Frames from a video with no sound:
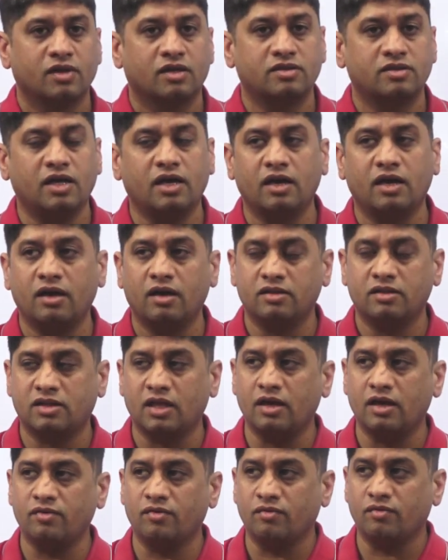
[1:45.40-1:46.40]

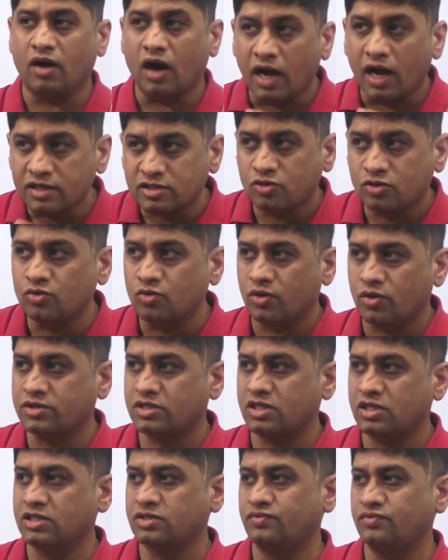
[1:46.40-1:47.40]
They ask you
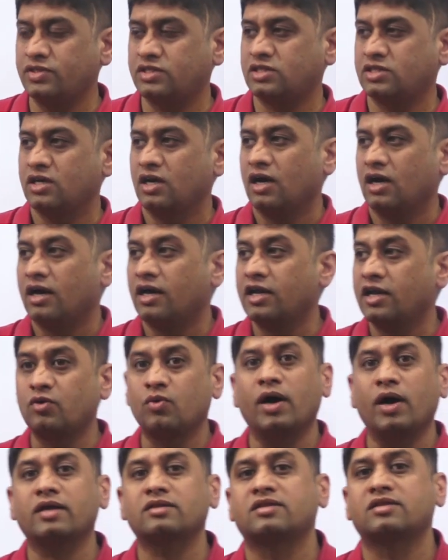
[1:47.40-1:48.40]
questions which
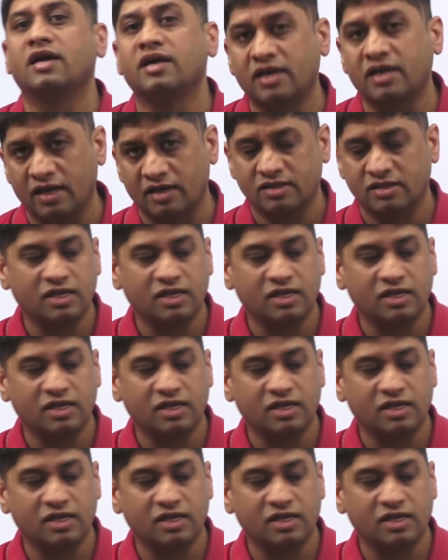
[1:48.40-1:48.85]
require thinking.